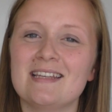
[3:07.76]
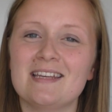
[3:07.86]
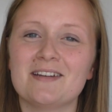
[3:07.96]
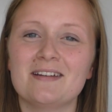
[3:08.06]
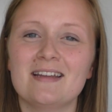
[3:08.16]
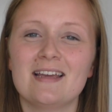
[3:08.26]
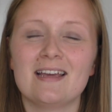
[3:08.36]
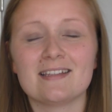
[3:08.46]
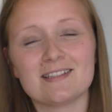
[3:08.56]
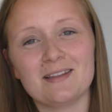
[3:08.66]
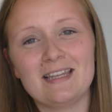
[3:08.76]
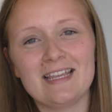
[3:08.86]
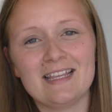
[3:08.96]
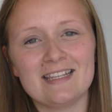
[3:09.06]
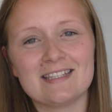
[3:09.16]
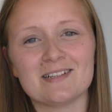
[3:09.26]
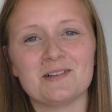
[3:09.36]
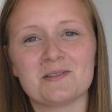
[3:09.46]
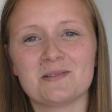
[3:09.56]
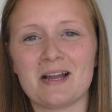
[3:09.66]
here, so the link is
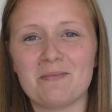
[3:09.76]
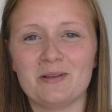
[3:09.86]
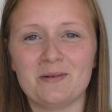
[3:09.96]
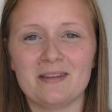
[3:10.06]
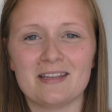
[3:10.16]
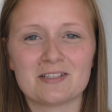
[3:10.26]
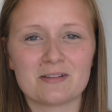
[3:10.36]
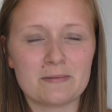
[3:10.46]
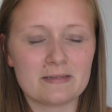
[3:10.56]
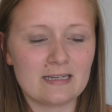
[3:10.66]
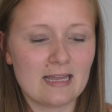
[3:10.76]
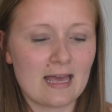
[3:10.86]
also down below in the description.